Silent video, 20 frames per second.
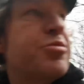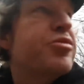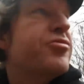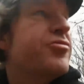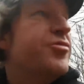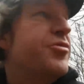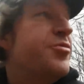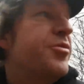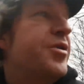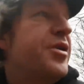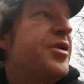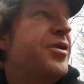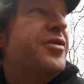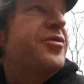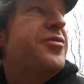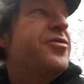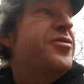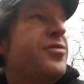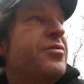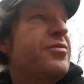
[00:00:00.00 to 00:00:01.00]

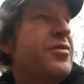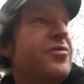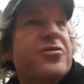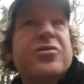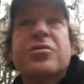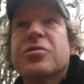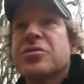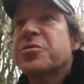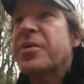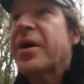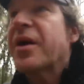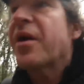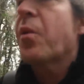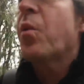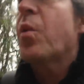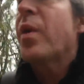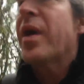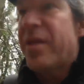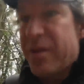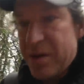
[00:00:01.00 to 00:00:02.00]
primrose, we've talked about the
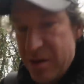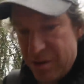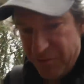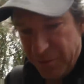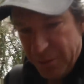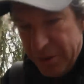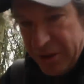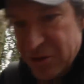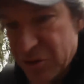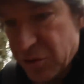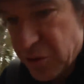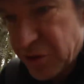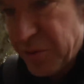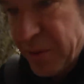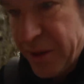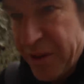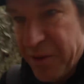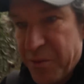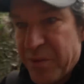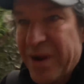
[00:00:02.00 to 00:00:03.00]
weather. Everybody talks
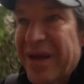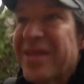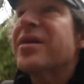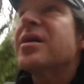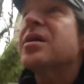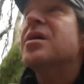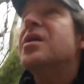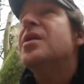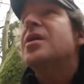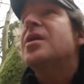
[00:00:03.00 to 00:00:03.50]
about the weather.